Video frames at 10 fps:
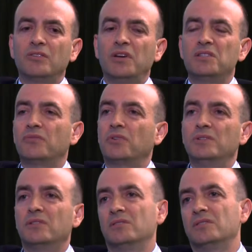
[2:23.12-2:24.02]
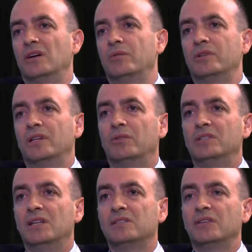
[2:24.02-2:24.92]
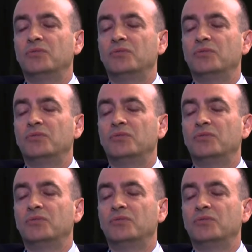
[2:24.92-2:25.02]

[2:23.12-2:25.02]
innovation for industries nowadays. Yeah.